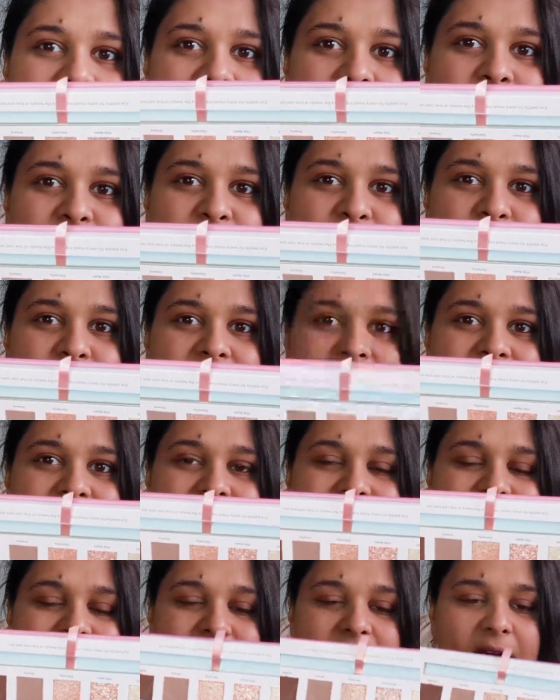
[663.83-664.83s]
will be using
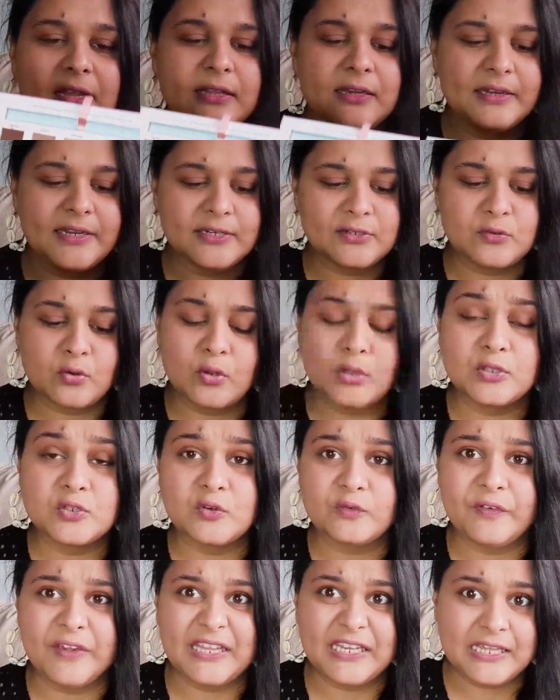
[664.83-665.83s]
this color. It's
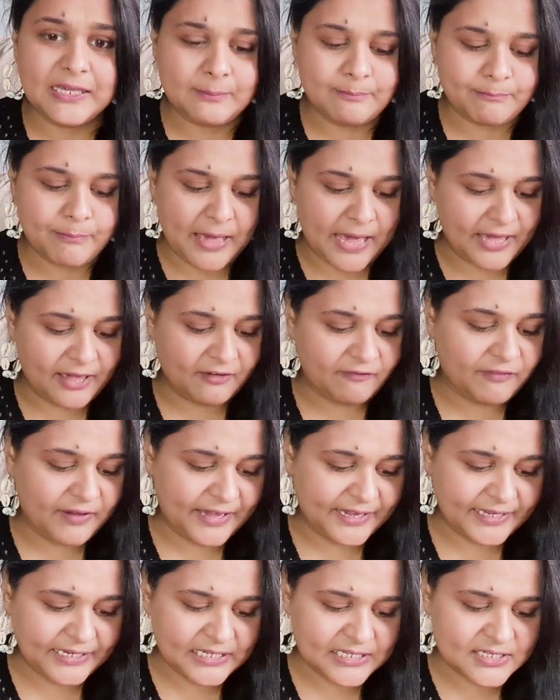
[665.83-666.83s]
also very
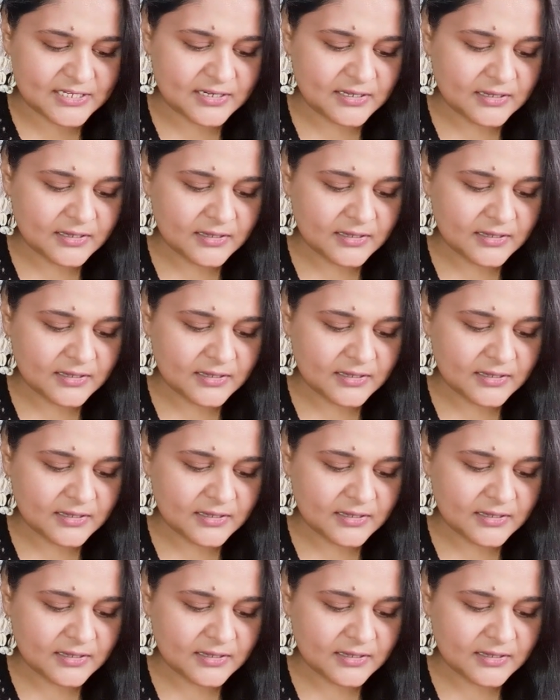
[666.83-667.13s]
white.